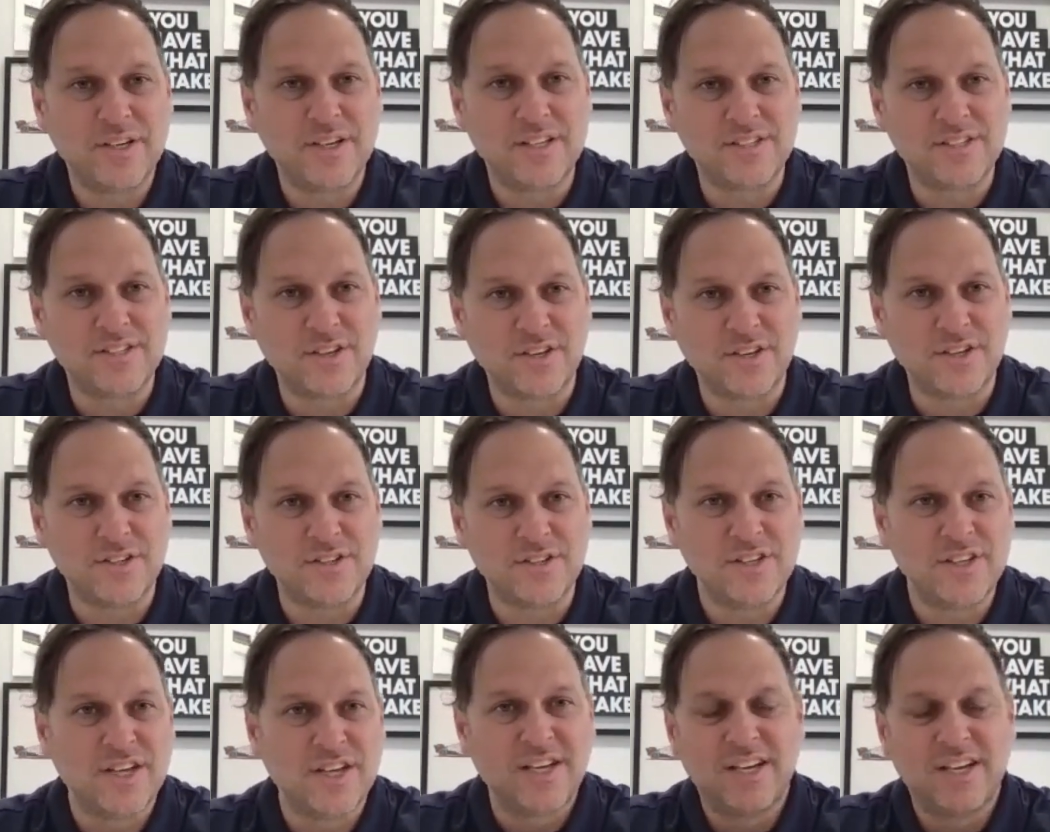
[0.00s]
And so
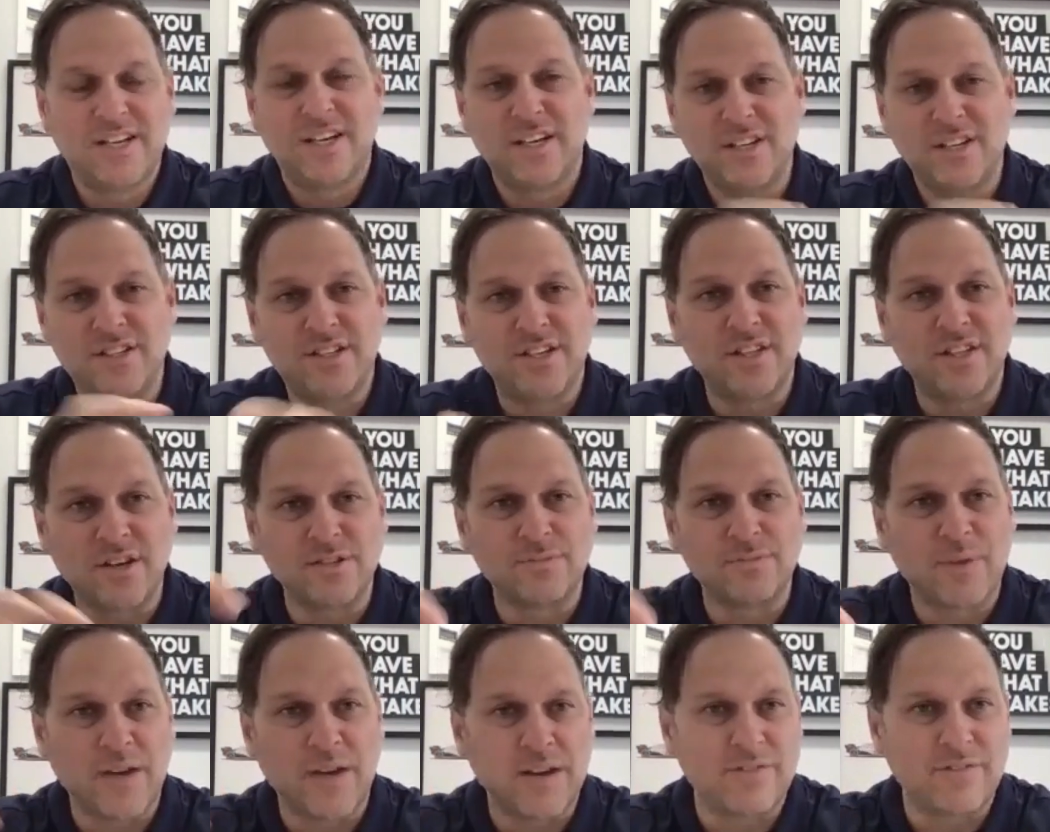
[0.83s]
you see
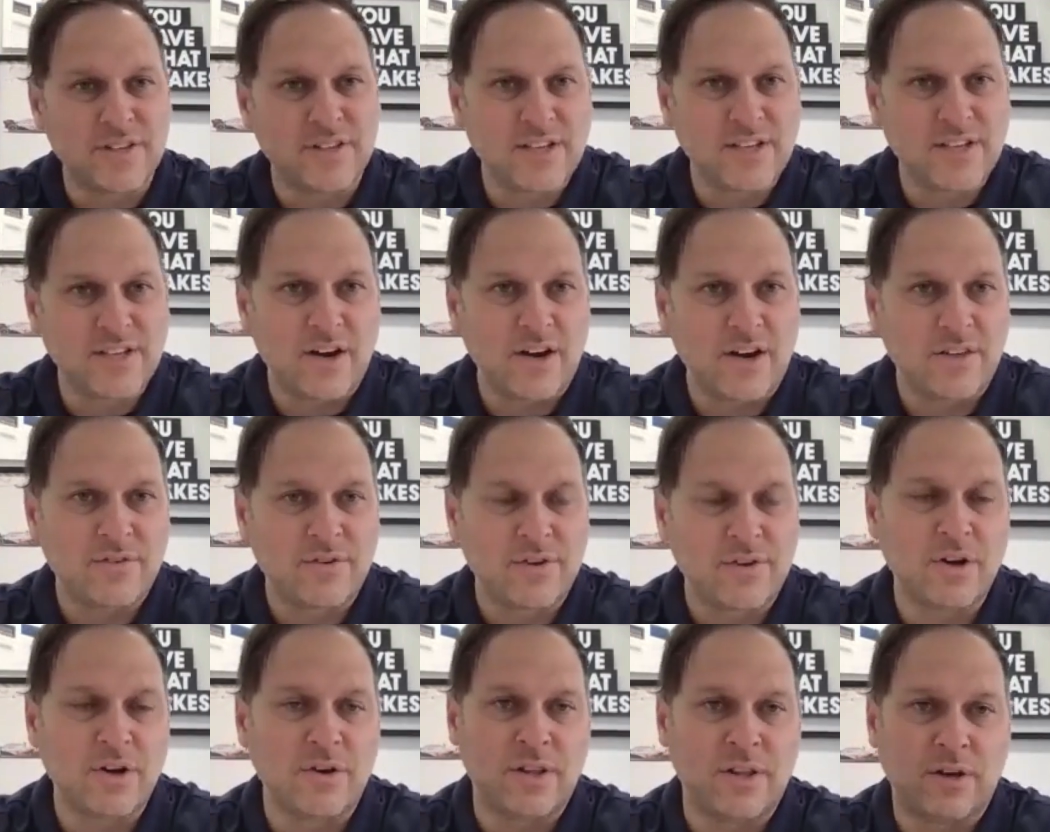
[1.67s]
those benefits carry
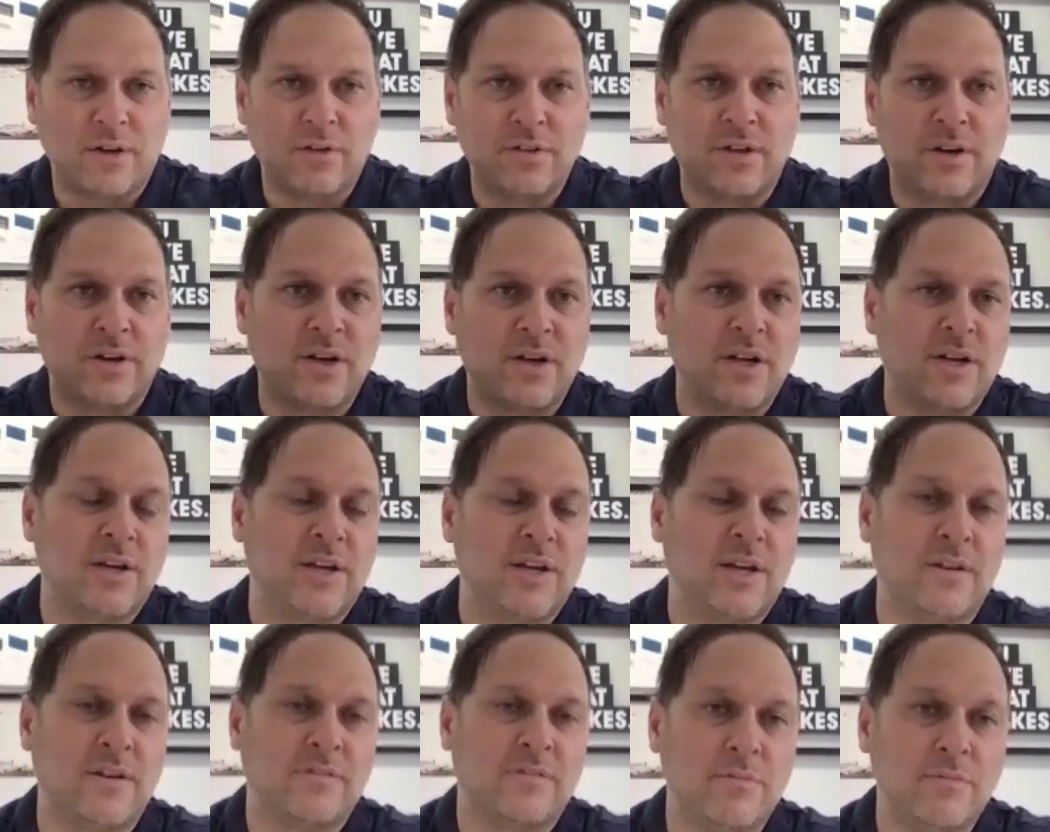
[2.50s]
through, and they're going to
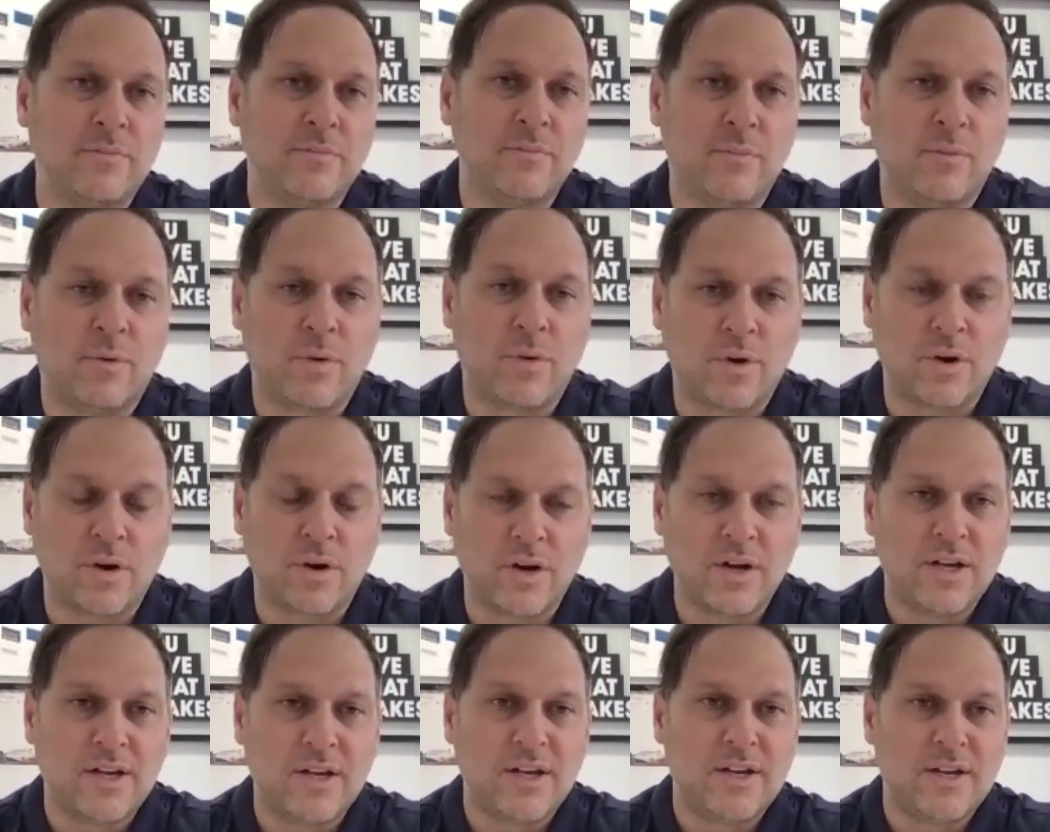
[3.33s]
get even
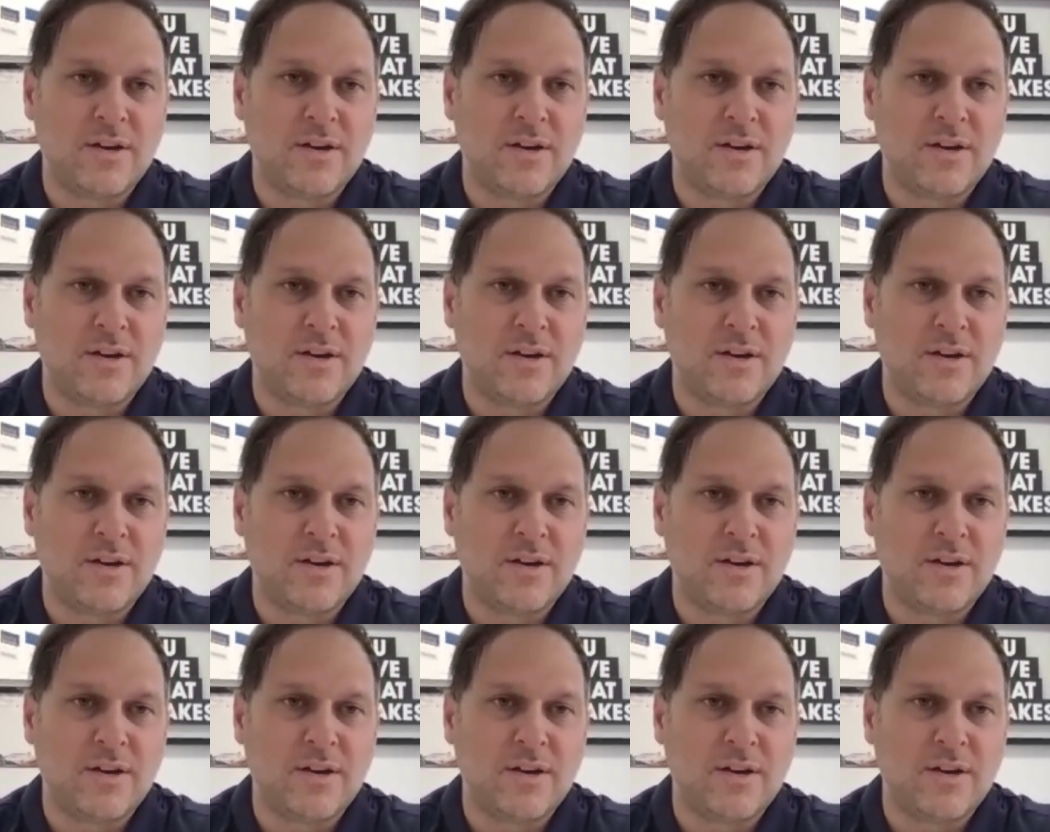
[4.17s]
more